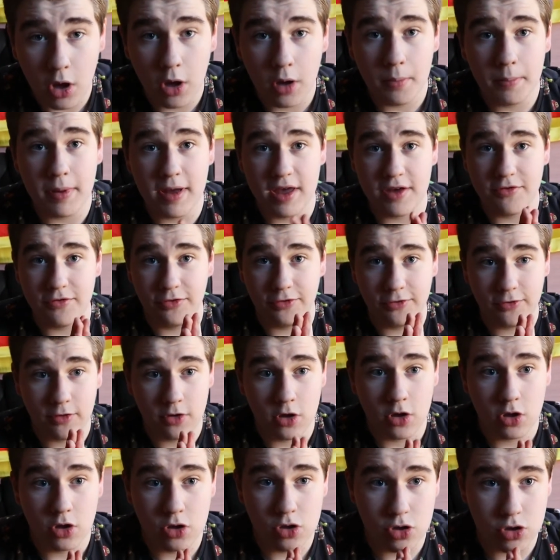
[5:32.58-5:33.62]
But if
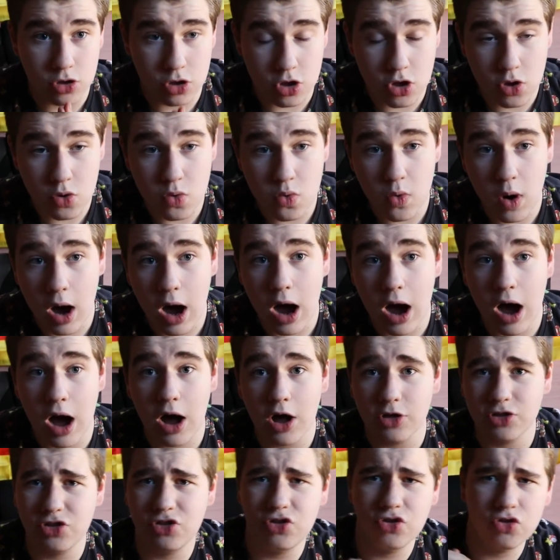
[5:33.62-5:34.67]
you are
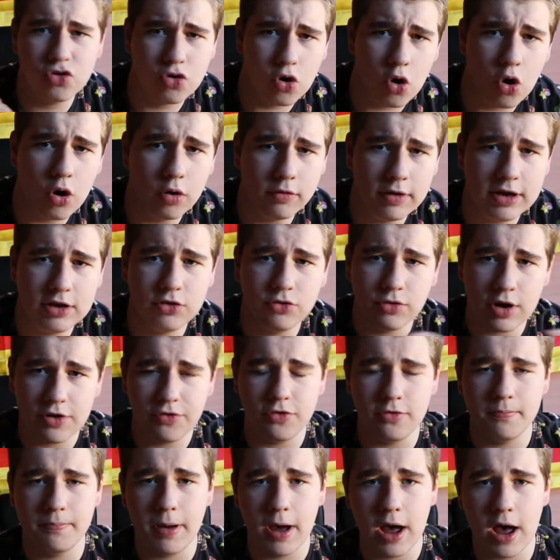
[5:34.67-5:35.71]
a
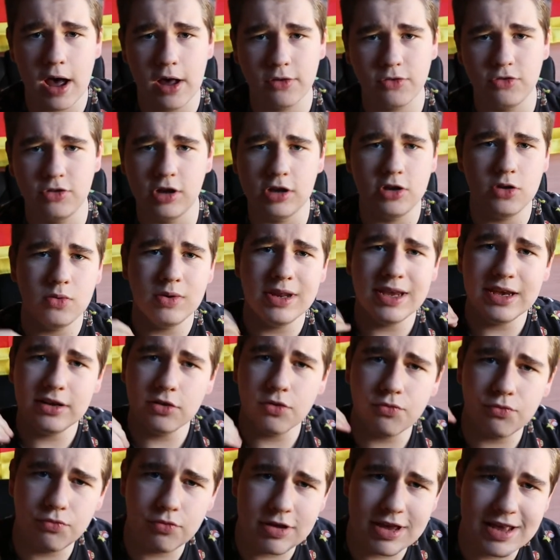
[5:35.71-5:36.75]
story-driven person and you need a
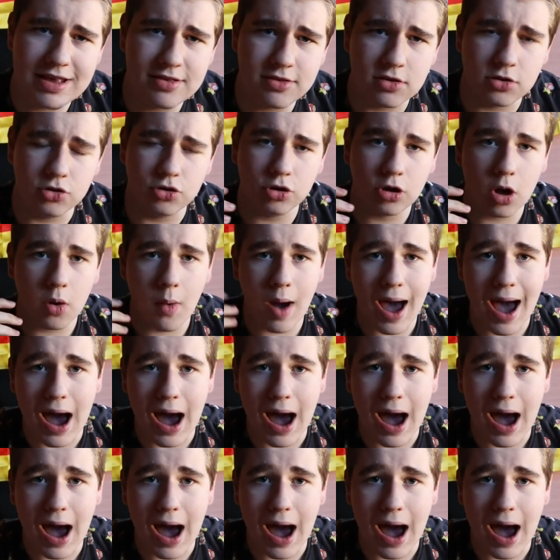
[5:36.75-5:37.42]
reason to go